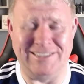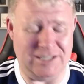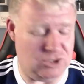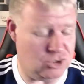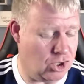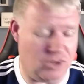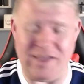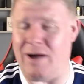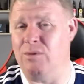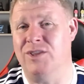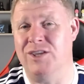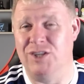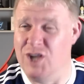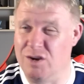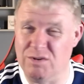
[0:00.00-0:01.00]
it. So that were
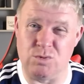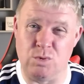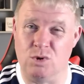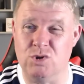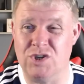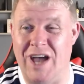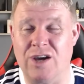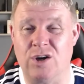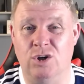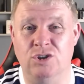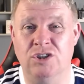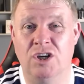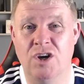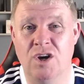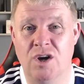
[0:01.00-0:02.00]
the nearest ones that I could
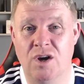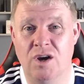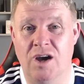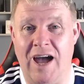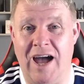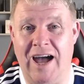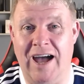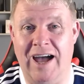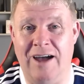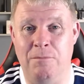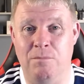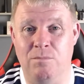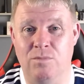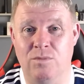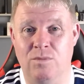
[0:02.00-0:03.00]

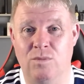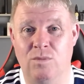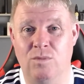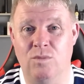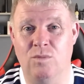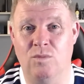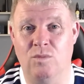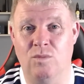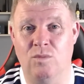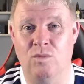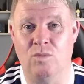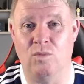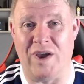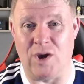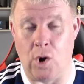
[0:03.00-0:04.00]
um,
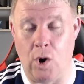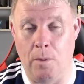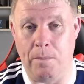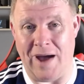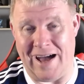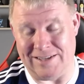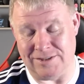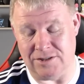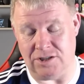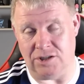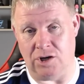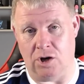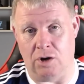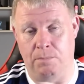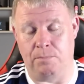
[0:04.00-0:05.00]
wick up and, you
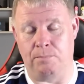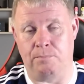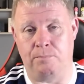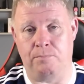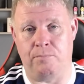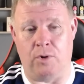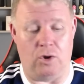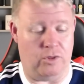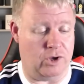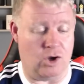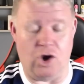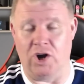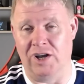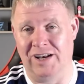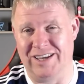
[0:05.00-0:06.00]
know, put the
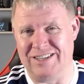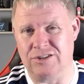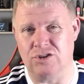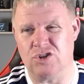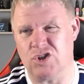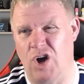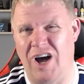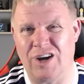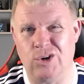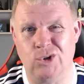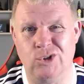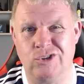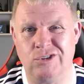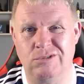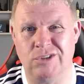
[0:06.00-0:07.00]
coil in so I
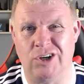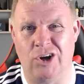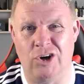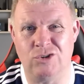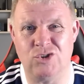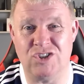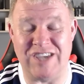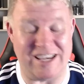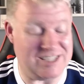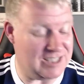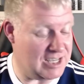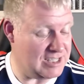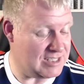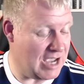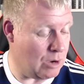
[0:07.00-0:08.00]
could, you know, test
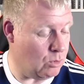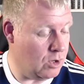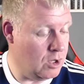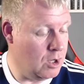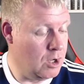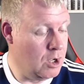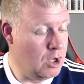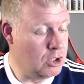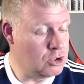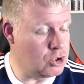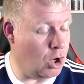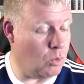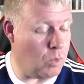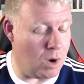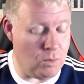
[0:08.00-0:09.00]
these out.
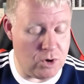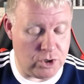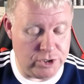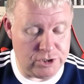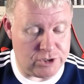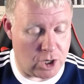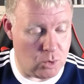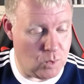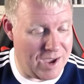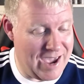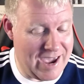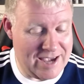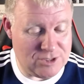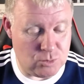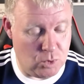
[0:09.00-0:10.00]
So what we're going to do
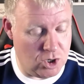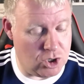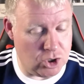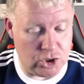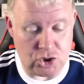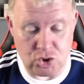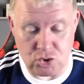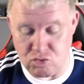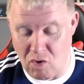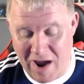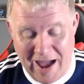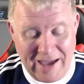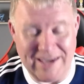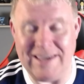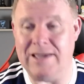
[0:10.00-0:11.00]
is we're going to
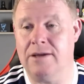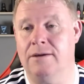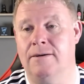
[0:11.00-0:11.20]
try